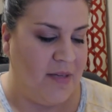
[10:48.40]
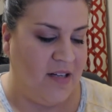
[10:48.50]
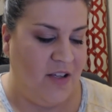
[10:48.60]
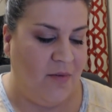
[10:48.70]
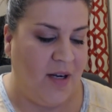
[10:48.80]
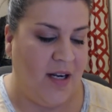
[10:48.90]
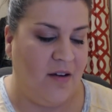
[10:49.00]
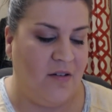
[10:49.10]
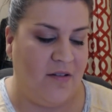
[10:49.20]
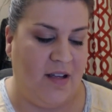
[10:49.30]
But if you want to
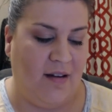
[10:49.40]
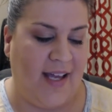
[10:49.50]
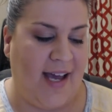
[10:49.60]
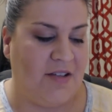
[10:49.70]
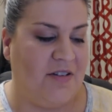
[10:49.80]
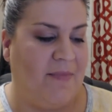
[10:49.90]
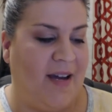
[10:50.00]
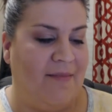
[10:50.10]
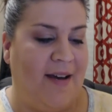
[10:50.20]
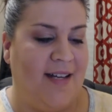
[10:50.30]
know their gastric
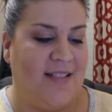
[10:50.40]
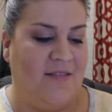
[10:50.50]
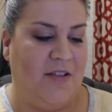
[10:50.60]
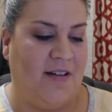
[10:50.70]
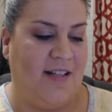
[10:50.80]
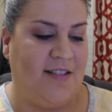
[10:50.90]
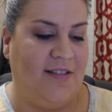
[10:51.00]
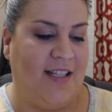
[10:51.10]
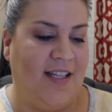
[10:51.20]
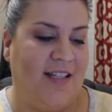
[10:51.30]
bypass, if you're also
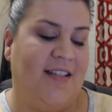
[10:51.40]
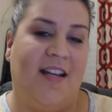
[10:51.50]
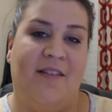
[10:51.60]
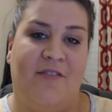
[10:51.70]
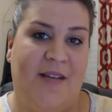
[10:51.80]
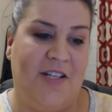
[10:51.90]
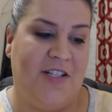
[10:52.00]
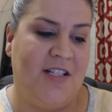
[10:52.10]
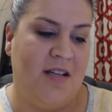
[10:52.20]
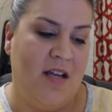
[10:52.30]
looking into that
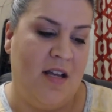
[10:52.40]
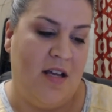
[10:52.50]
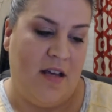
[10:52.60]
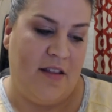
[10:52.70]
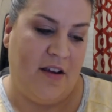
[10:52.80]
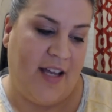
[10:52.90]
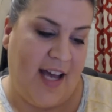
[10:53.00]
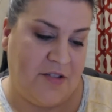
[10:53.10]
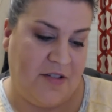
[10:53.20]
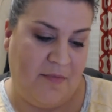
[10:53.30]
information, their
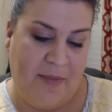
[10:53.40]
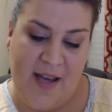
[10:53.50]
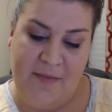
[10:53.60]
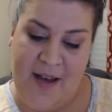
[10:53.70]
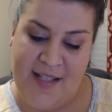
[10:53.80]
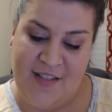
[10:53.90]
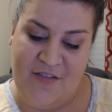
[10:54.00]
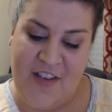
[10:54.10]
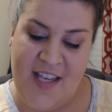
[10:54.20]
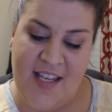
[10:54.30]
gastric bypass
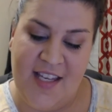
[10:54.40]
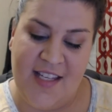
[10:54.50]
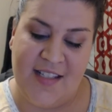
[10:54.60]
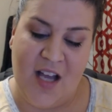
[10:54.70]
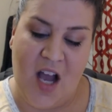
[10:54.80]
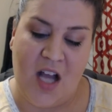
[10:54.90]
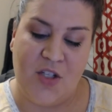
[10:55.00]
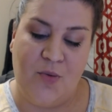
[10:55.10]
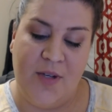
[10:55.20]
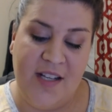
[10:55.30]
fee is
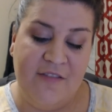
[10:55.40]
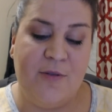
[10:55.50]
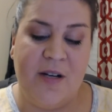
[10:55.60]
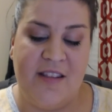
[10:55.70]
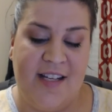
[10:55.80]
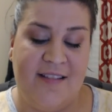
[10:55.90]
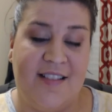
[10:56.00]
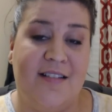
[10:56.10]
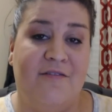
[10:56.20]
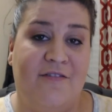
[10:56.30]

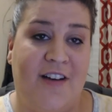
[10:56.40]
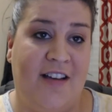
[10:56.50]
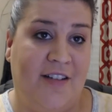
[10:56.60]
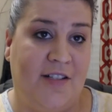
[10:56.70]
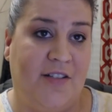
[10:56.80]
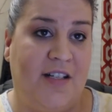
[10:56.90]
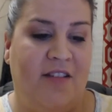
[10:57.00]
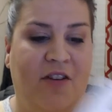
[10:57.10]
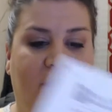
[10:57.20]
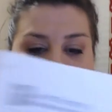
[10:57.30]

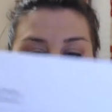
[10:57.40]
$24,500 if you're